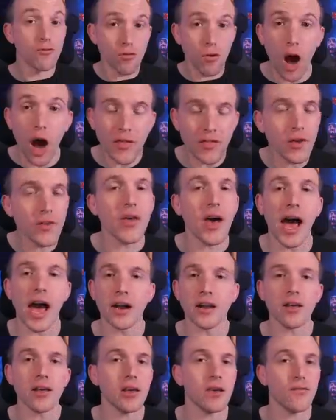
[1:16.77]
Rather
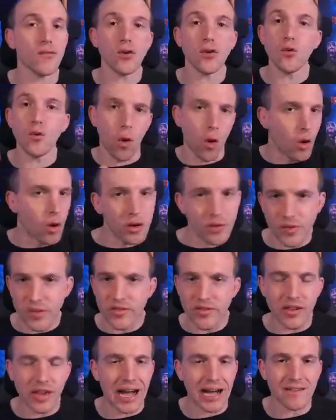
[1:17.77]
than give you all of the
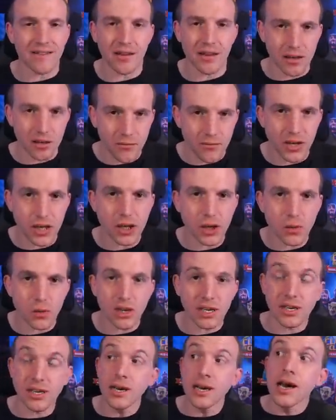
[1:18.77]
stats
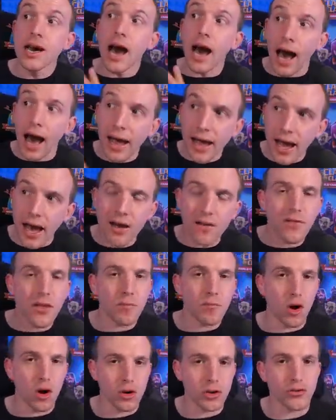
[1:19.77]
individually, I have
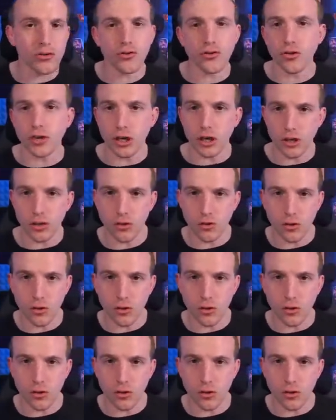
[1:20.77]
them on your screen to